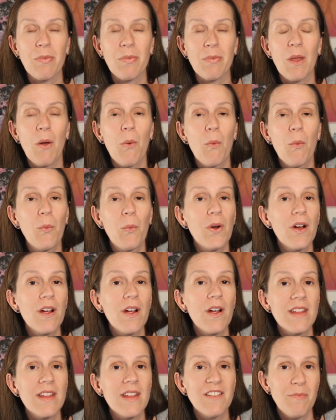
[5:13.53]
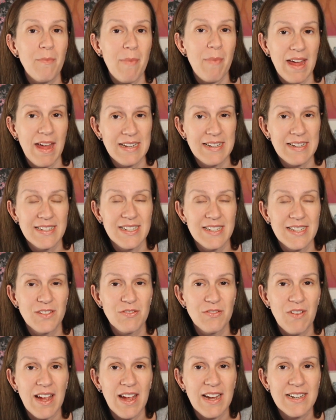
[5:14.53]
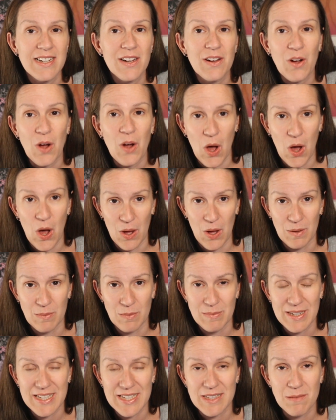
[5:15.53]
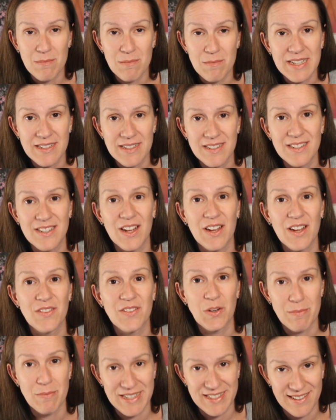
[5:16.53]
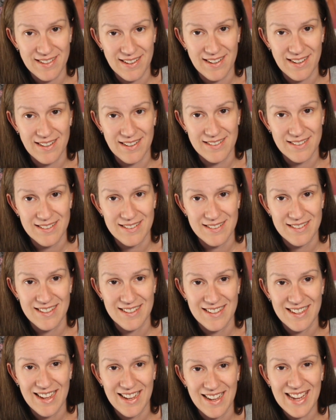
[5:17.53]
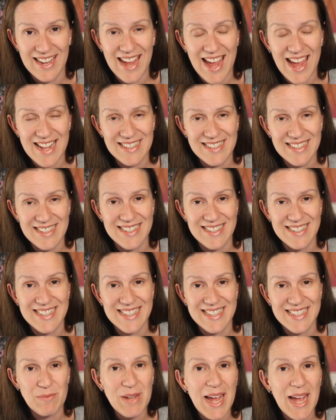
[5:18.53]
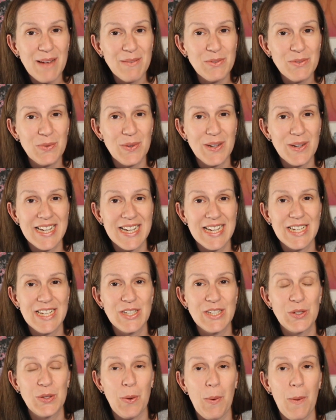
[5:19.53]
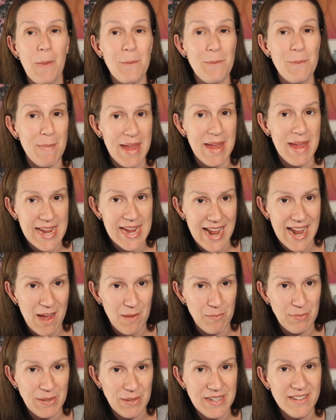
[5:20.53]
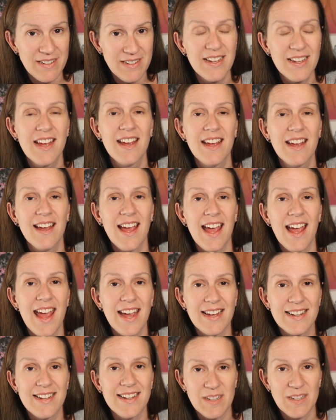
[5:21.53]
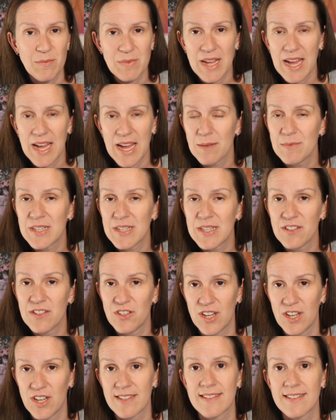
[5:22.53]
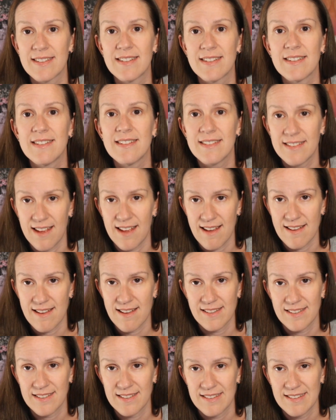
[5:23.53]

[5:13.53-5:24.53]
Work-life balance is finding calm in the midst of your busyness. Yes, sometimes we need to make it happen, and sometimes it just does.